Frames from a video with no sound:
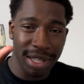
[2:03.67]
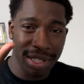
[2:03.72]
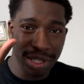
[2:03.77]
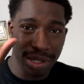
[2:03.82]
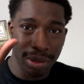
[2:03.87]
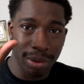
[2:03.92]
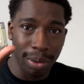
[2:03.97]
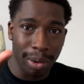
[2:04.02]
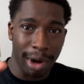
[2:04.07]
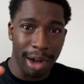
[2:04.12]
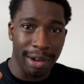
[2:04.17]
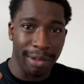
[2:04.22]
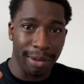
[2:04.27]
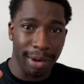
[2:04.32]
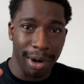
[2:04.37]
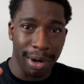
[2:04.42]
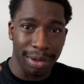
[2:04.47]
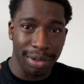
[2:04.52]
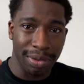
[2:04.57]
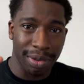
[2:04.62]
It's a great
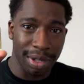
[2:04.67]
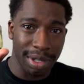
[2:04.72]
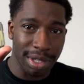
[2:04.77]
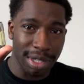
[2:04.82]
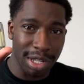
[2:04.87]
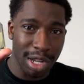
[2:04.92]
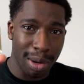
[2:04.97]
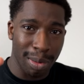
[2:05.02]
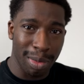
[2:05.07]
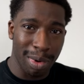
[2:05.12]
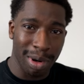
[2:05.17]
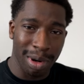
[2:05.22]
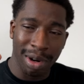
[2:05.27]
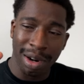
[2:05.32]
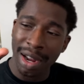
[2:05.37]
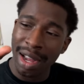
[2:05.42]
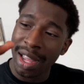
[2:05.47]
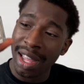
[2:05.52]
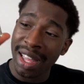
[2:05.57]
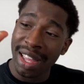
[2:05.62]
fragrance for the
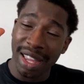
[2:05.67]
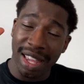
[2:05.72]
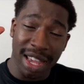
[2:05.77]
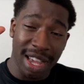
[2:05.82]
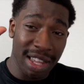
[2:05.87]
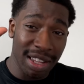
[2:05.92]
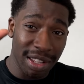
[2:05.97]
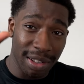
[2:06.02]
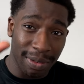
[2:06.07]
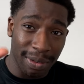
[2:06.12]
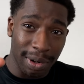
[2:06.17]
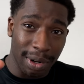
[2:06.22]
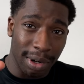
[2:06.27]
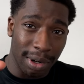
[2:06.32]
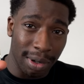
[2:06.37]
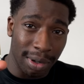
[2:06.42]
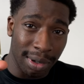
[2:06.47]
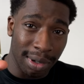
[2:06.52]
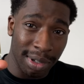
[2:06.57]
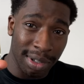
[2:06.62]
summer and the
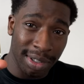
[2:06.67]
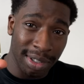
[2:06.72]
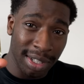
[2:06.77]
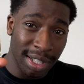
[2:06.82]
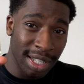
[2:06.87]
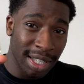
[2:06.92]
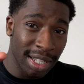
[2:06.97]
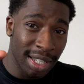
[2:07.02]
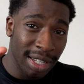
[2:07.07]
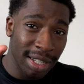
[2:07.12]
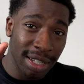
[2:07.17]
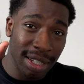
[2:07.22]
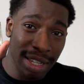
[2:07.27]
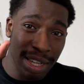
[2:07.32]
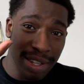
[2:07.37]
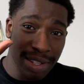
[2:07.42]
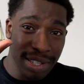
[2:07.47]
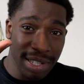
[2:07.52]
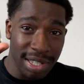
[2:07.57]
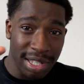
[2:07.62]
fall.
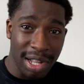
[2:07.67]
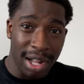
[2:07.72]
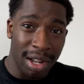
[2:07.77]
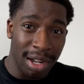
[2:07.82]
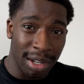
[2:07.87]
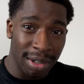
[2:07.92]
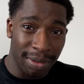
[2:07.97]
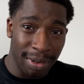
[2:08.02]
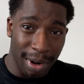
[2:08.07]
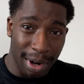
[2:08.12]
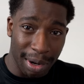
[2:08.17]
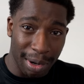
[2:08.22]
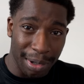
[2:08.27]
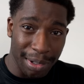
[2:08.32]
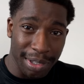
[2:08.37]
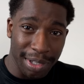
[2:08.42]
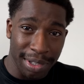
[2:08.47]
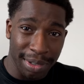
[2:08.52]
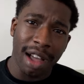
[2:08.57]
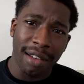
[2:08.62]
It's a solid
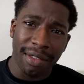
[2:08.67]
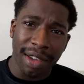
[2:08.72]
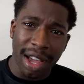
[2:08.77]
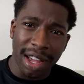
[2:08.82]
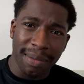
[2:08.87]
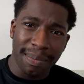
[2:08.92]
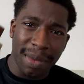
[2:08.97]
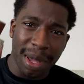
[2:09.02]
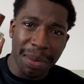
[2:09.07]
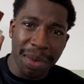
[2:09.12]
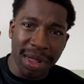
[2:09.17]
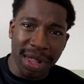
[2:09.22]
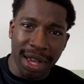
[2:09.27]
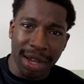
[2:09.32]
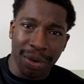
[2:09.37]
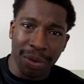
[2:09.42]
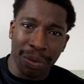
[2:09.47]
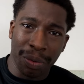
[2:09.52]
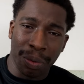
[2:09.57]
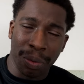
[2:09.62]
fragrance. I've gotten maybe
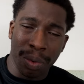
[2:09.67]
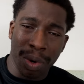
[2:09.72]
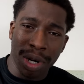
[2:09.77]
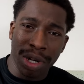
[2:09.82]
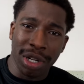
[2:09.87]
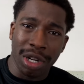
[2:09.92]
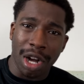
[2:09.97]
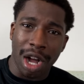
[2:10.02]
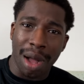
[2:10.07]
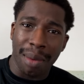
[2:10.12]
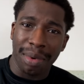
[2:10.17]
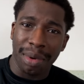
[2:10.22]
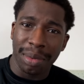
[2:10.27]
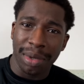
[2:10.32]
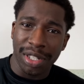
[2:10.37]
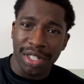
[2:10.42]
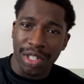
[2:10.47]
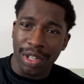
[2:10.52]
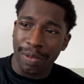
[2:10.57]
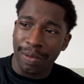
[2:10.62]
like one
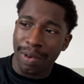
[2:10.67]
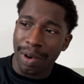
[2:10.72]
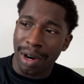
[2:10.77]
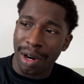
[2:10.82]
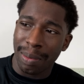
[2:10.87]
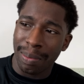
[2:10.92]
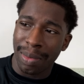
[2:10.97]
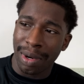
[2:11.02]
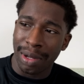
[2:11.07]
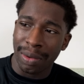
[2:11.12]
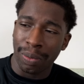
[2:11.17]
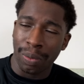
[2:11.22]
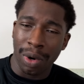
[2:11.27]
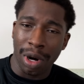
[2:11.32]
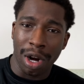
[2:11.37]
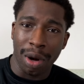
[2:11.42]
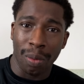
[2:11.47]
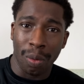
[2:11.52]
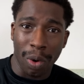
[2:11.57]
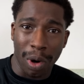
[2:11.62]
compliment so far, but
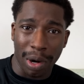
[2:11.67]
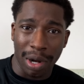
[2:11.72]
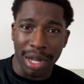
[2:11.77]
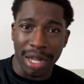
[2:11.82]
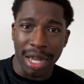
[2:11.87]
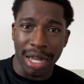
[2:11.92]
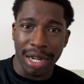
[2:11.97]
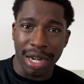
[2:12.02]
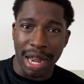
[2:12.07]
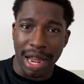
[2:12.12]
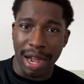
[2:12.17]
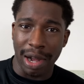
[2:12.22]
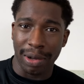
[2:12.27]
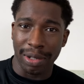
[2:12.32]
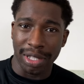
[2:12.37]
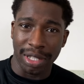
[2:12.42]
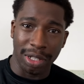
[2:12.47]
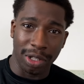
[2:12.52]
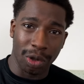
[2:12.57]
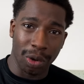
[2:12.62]
where I'm working at now,
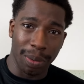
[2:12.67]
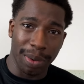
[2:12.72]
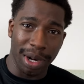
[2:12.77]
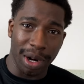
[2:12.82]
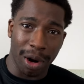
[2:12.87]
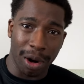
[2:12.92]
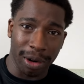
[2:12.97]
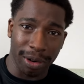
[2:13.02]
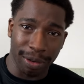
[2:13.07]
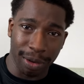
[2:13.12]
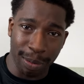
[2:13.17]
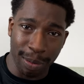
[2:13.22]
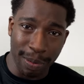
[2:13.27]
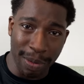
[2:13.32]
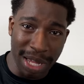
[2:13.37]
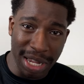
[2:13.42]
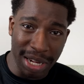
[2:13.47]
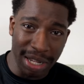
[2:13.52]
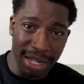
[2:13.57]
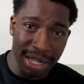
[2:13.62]
it's a little bit harder for
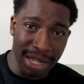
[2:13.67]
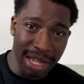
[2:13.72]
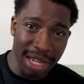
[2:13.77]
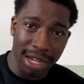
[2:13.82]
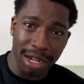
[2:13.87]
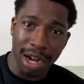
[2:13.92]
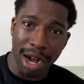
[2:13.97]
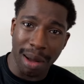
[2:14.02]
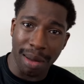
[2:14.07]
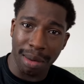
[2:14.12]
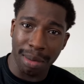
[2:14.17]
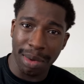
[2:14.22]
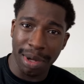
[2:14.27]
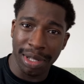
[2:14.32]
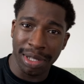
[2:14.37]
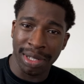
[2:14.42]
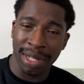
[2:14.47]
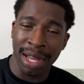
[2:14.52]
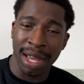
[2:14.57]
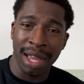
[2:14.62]
me to get
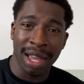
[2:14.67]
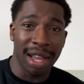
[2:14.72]
compliments.